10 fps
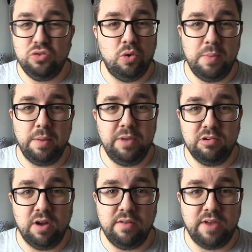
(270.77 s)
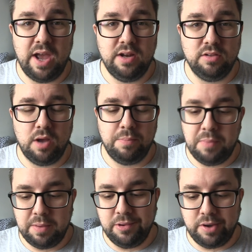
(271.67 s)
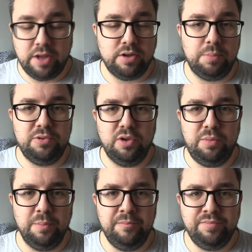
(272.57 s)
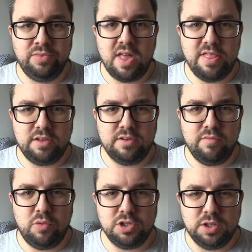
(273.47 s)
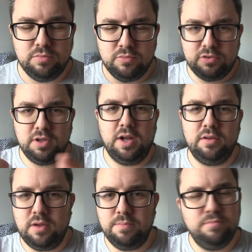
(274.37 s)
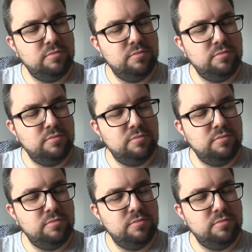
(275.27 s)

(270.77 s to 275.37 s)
sort of made me crave getting a tub. Maybe I'll get a tub soon. Thanks again for watching. We'll see you next time.